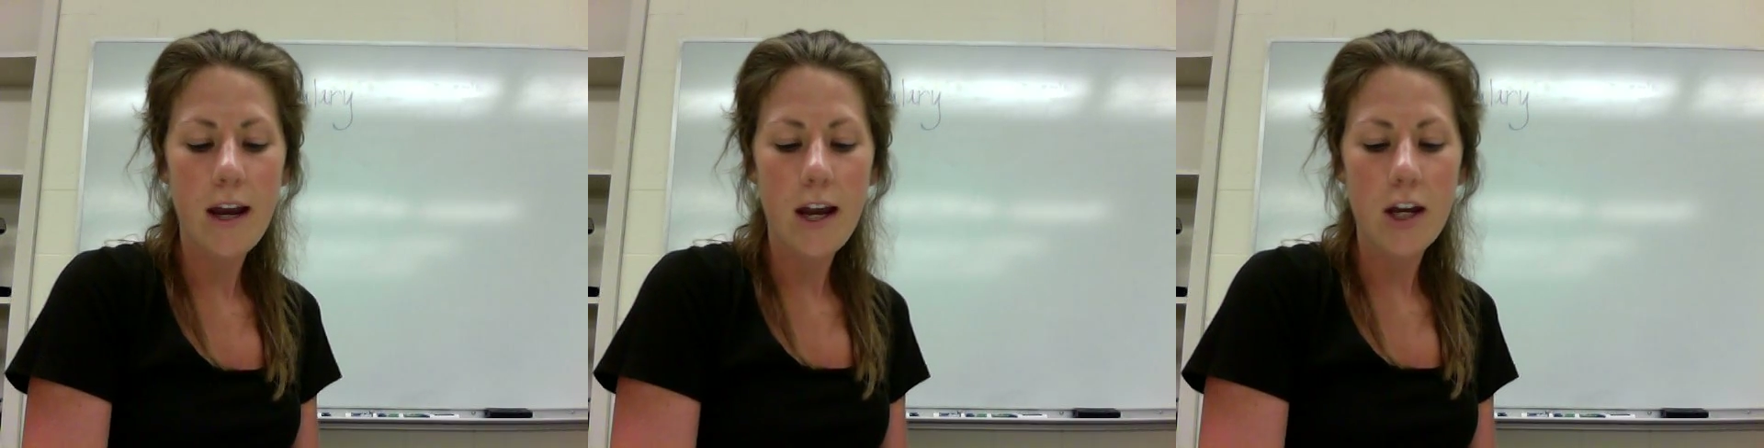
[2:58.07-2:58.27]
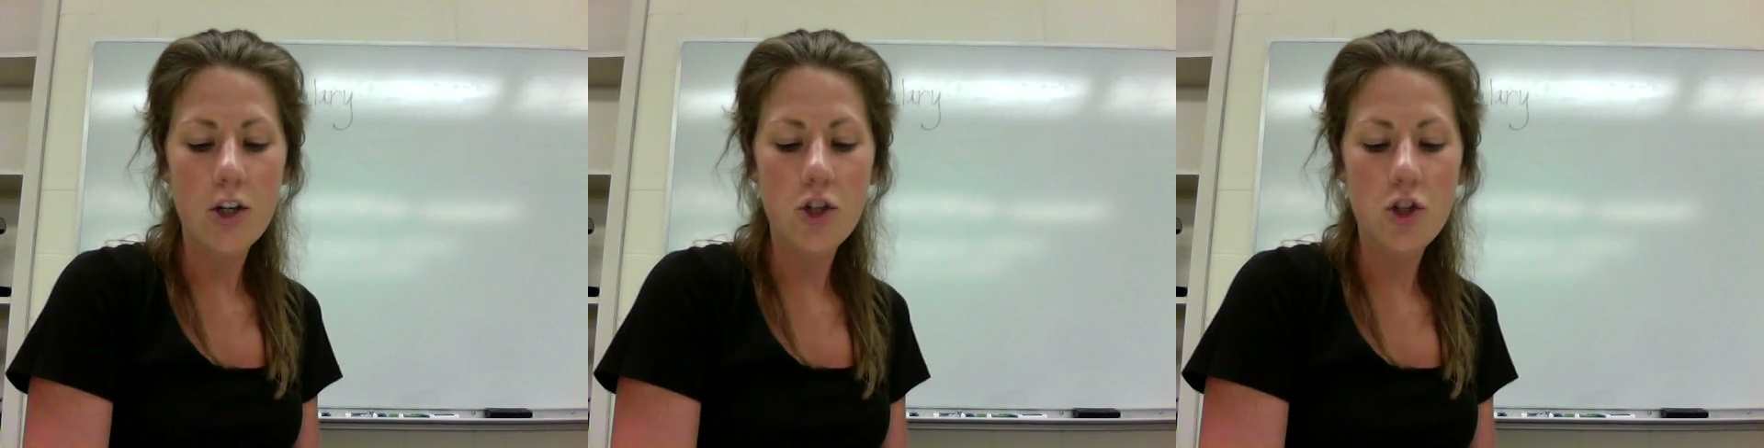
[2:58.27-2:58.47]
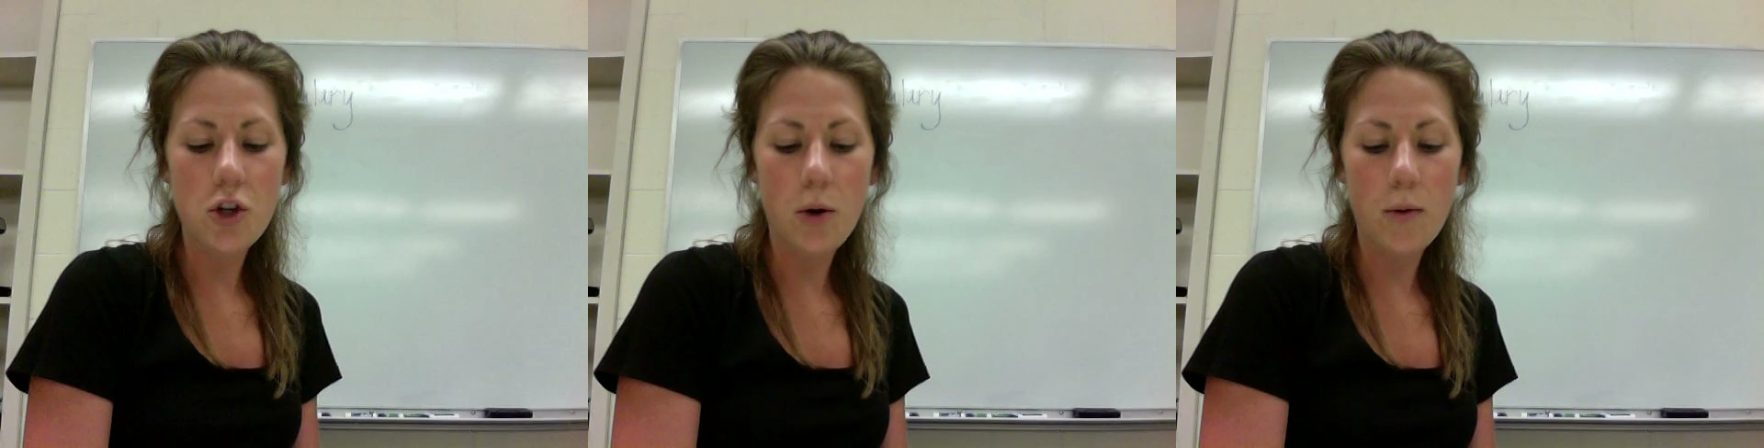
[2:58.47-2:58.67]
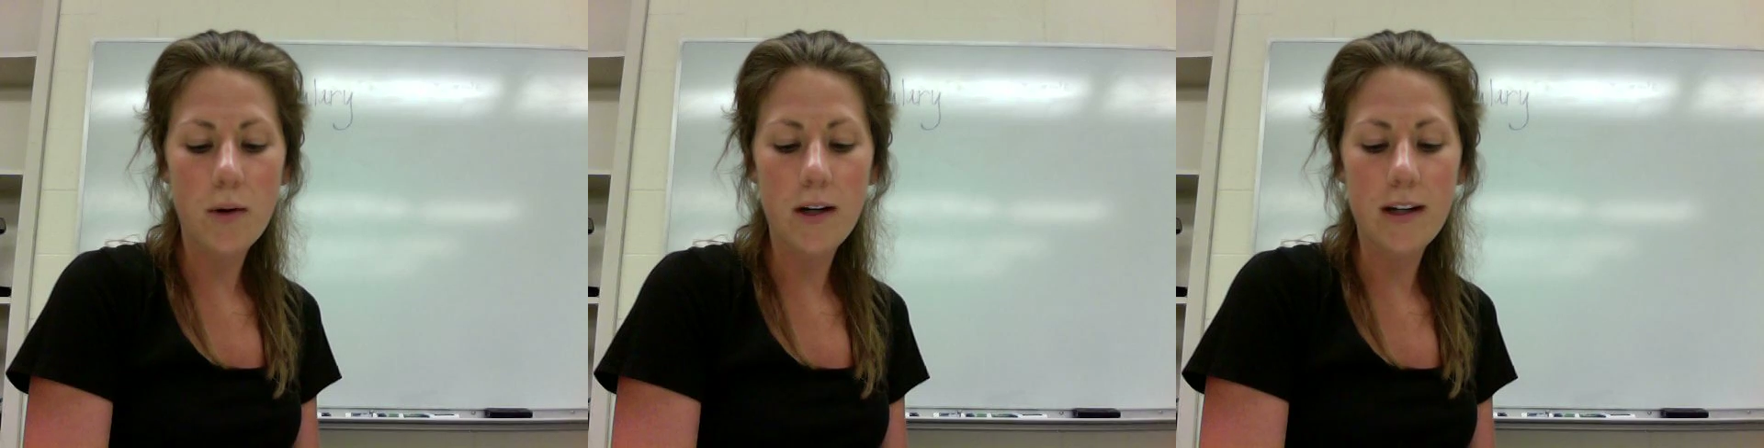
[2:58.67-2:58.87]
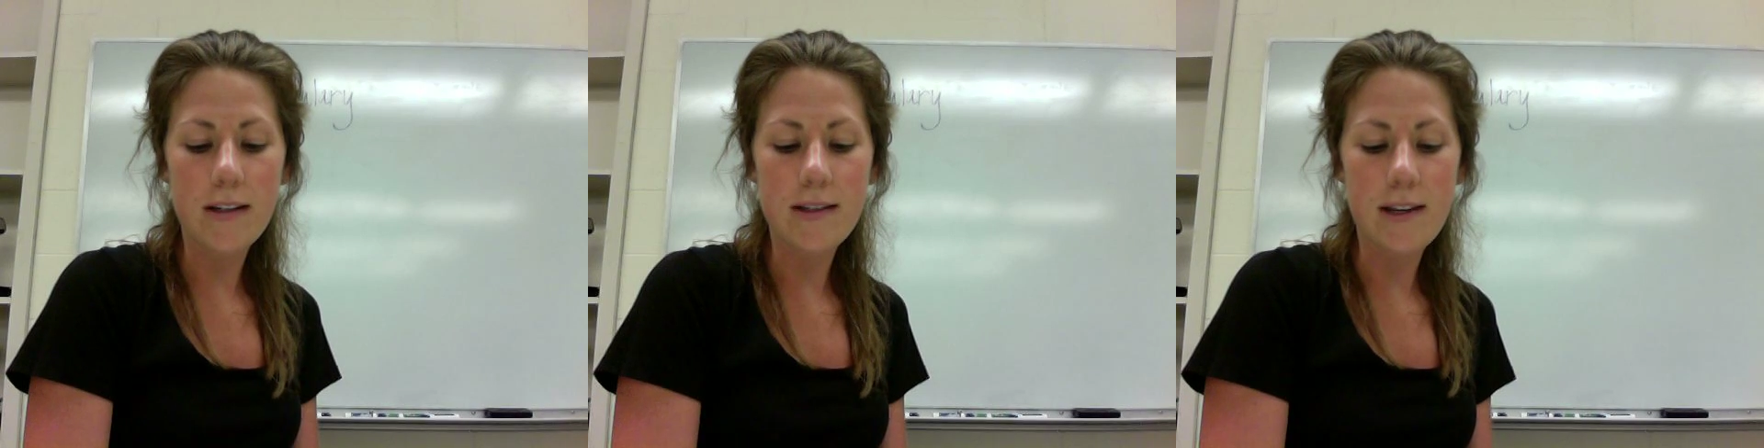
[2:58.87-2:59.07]
and show
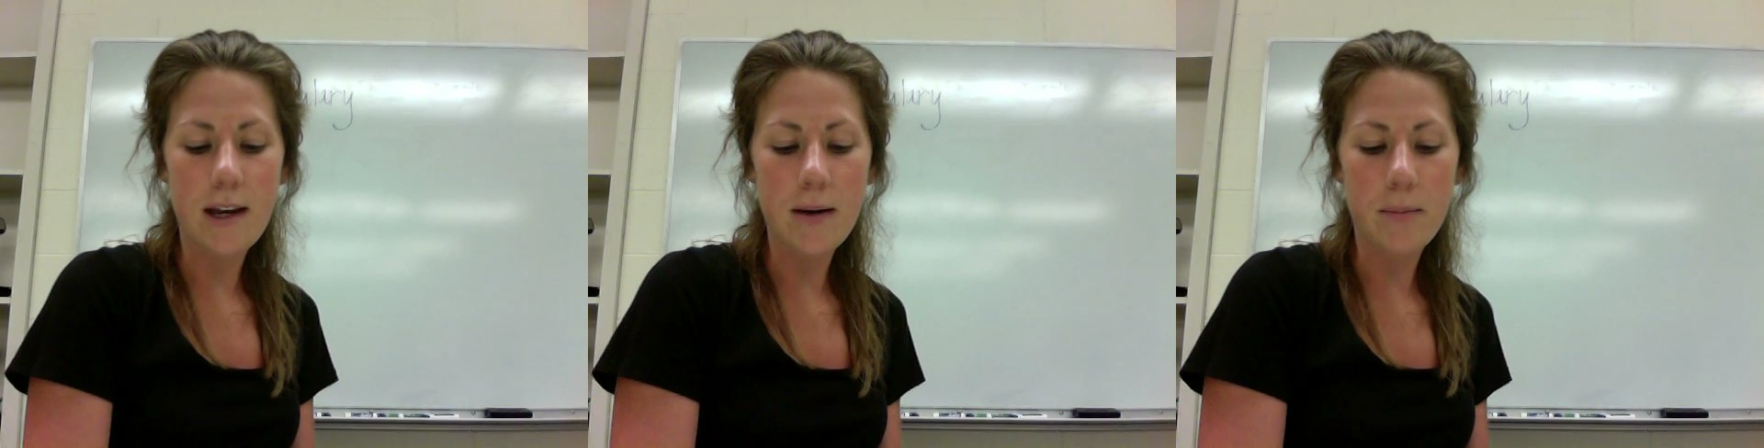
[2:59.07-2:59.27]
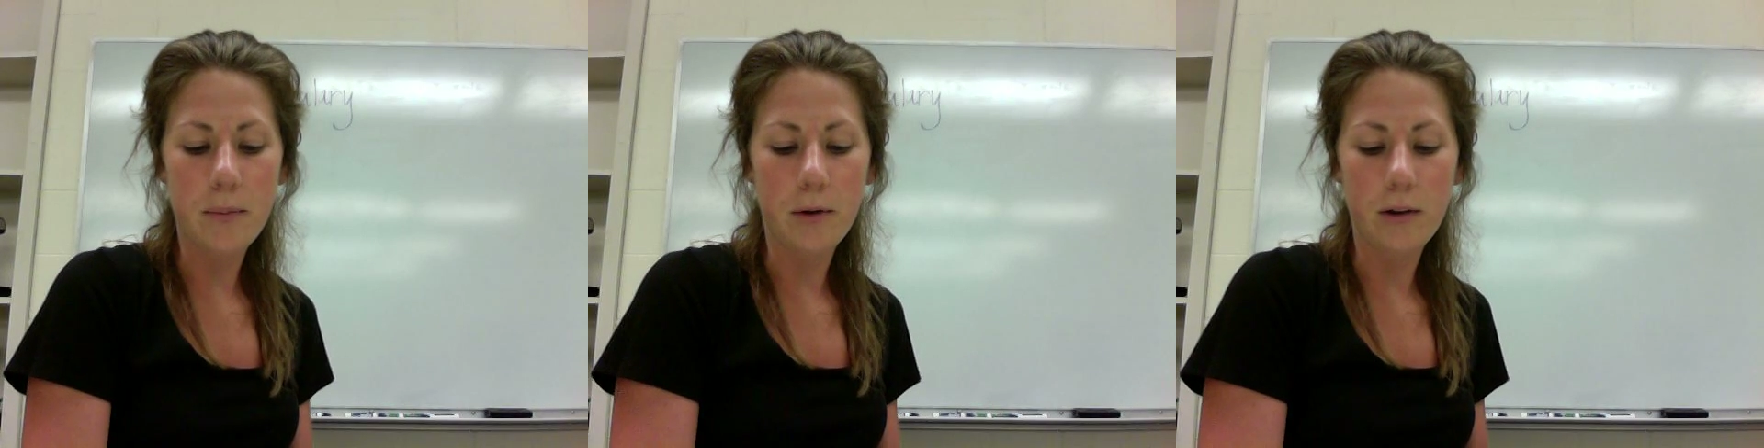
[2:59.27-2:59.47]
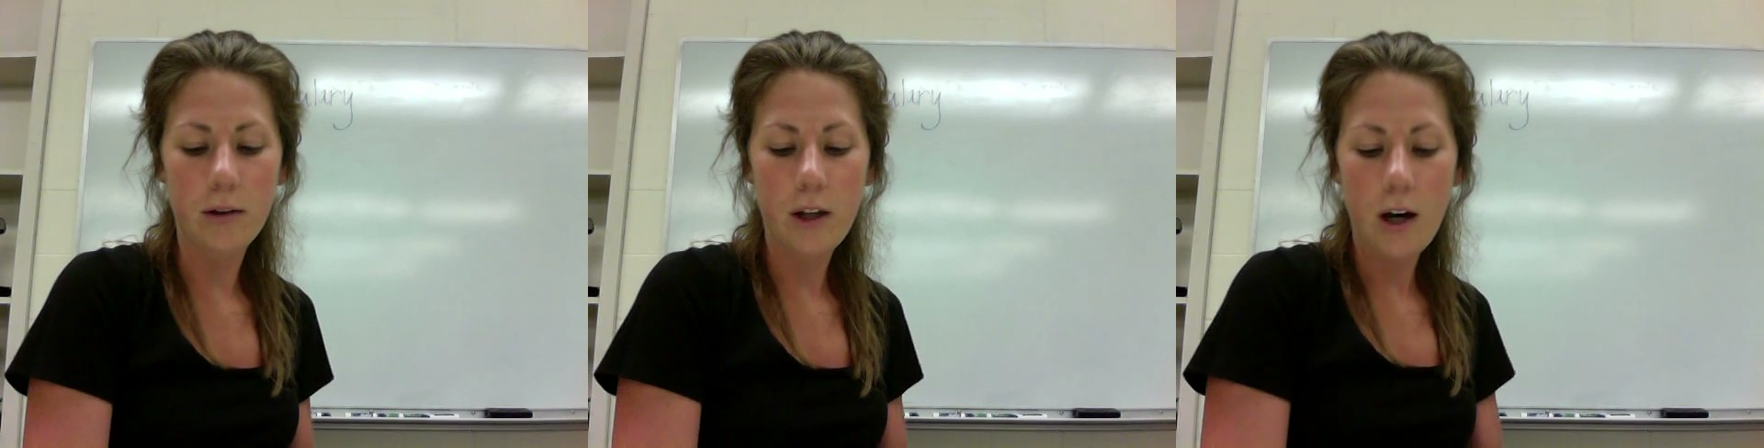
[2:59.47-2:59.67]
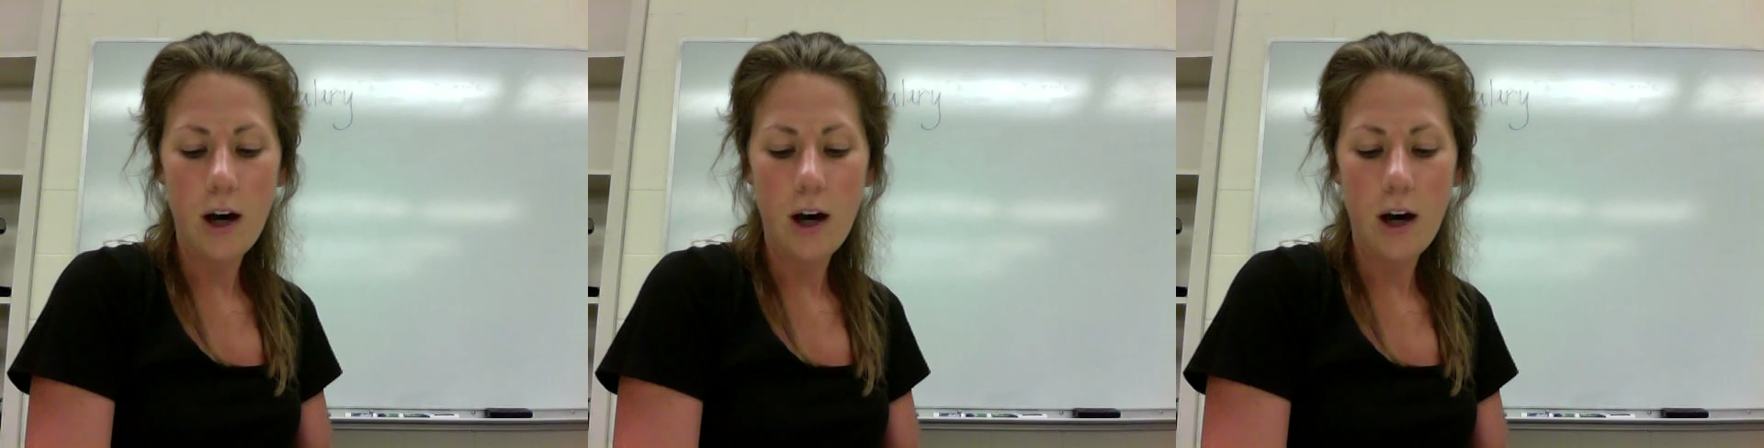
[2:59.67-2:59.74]
an example